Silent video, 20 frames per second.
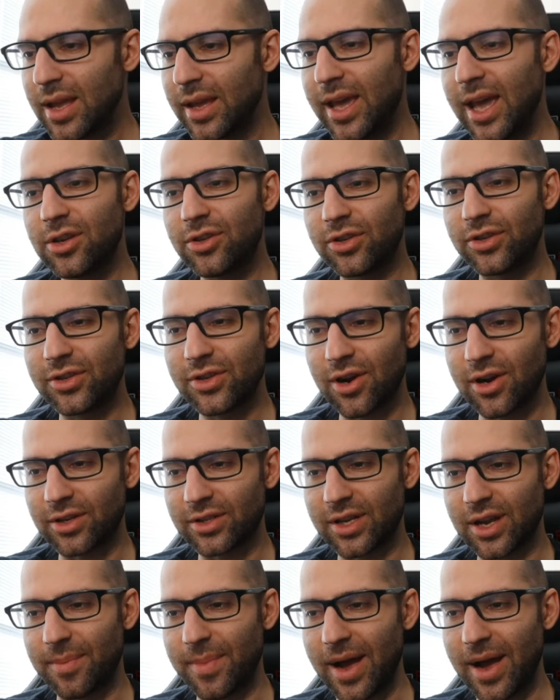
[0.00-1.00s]
Cage and
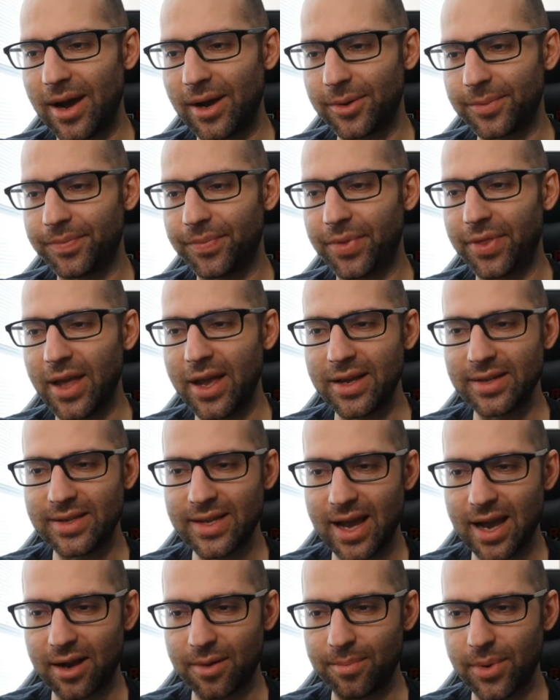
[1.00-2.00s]
Stark come out, they
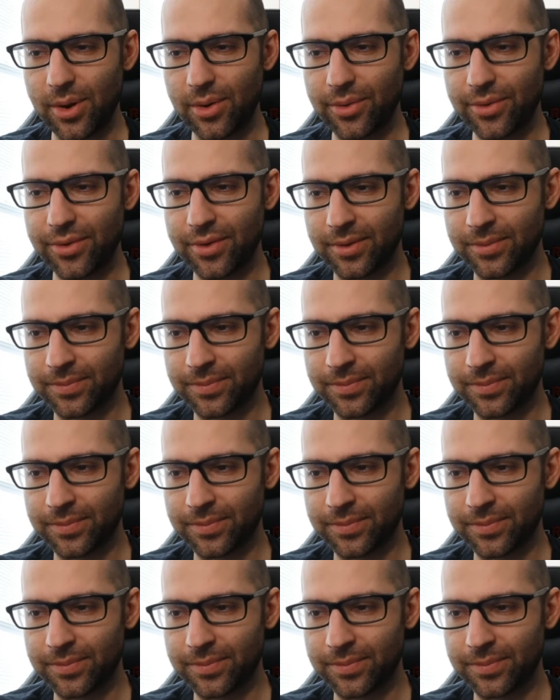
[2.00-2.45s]
attack them both.